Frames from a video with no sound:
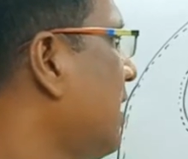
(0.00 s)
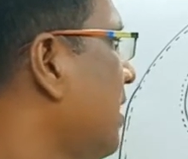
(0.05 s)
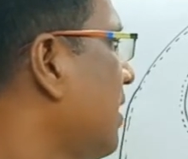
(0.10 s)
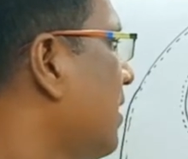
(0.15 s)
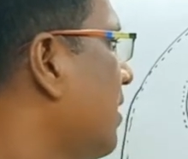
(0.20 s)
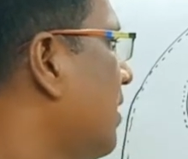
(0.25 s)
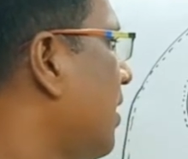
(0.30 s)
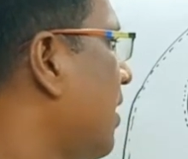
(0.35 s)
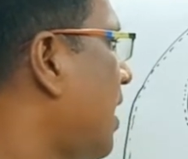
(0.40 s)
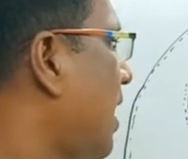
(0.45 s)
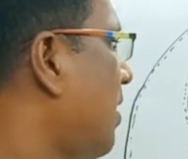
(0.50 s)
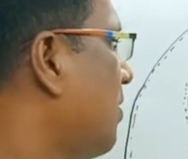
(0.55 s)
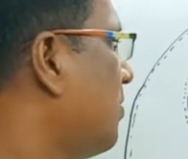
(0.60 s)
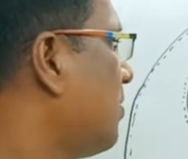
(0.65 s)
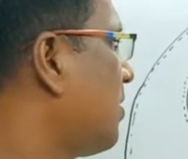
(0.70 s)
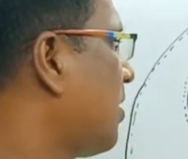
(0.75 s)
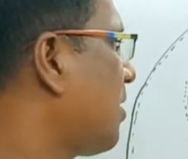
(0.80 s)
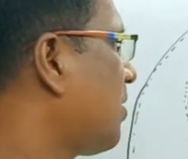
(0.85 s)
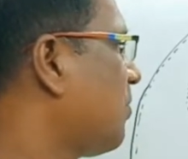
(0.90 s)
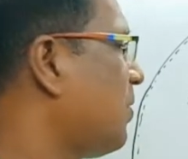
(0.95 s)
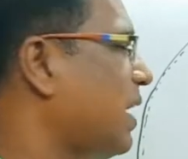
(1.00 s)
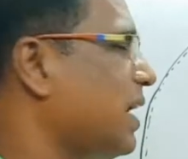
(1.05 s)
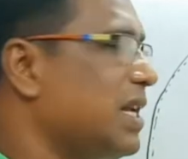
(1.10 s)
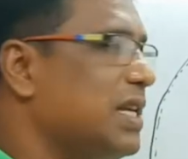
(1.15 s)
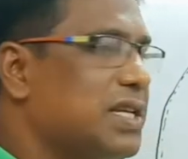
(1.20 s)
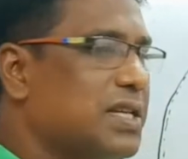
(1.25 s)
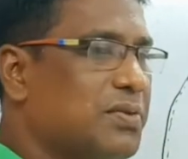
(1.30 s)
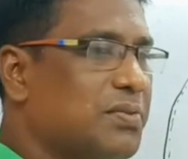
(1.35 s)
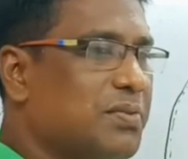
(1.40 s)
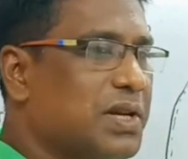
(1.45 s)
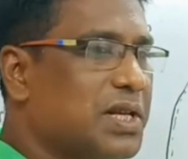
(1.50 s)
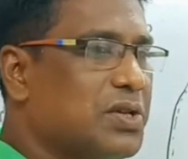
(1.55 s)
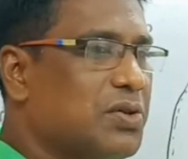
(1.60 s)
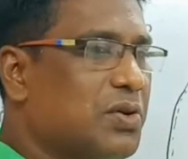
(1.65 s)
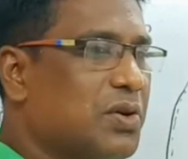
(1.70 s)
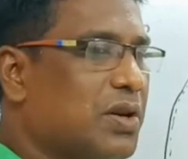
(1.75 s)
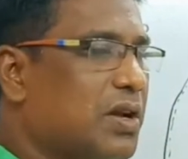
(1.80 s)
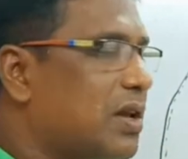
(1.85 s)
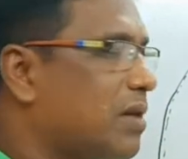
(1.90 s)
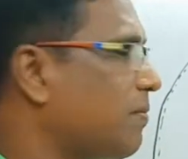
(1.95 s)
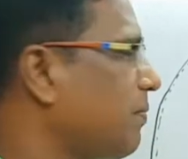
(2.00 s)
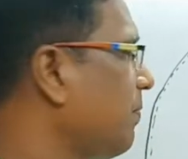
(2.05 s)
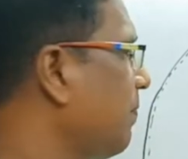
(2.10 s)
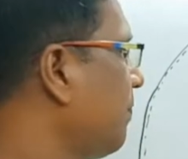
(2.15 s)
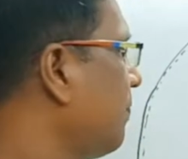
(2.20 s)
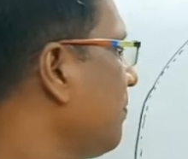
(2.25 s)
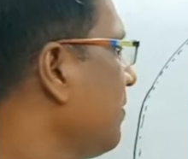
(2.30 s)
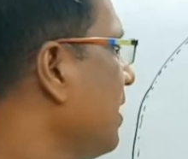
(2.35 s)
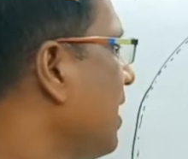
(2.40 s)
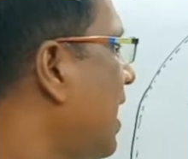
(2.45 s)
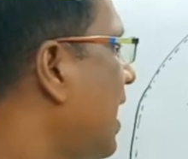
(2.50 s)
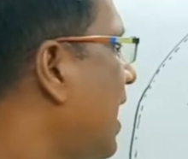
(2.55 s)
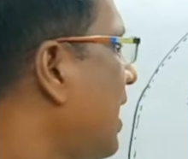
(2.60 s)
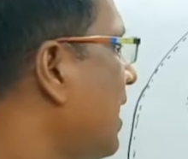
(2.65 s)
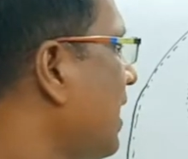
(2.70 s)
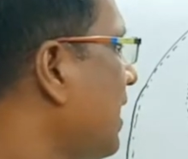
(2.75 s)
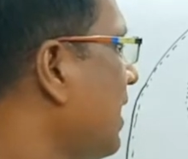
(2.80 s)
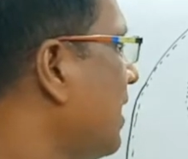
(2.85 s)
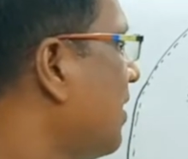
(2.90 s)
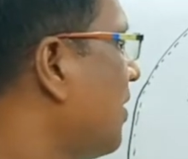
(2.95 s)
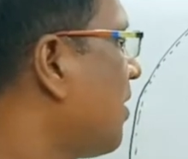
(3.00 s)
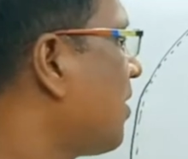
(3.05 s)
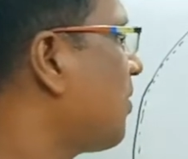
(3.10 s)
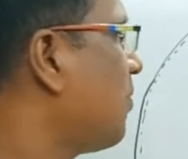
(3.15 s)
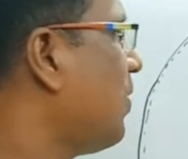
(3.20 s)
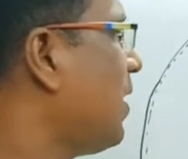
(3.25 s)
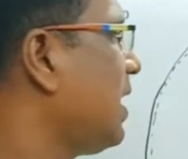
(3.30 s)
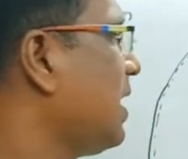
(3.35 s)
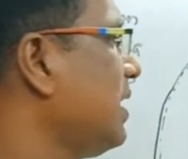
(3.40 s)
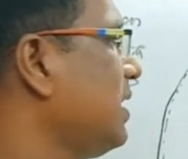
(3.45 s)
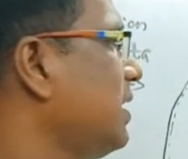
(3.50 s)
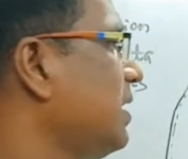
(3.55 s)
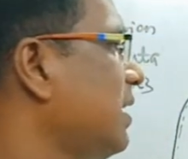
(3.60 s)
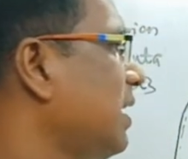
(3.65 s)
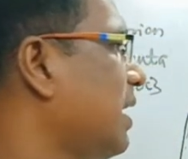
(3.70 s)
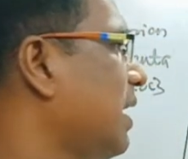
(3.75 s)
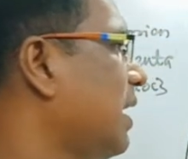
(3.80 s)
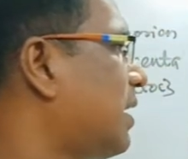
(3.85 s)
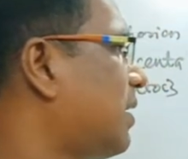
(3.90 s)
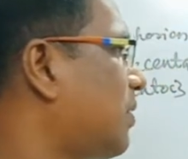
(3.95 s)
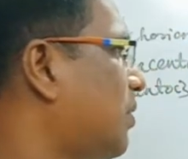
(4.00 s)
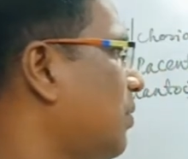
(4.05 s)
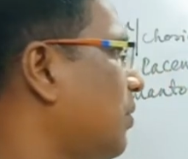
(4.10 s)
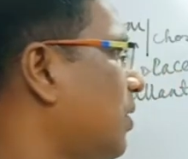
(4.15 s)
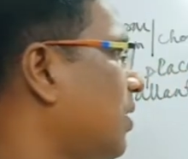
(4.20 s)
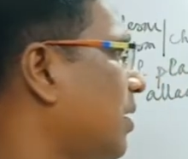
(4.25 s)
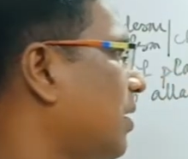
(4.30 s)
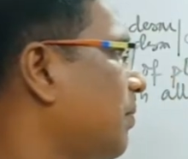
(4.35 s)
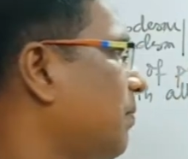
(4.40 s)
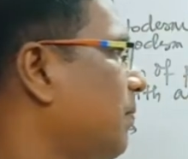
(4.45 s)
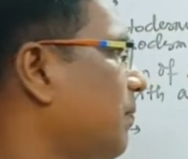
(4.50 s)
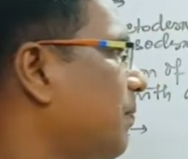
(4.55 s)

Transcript: the outer one is mesoderm and inner one is ectoderm.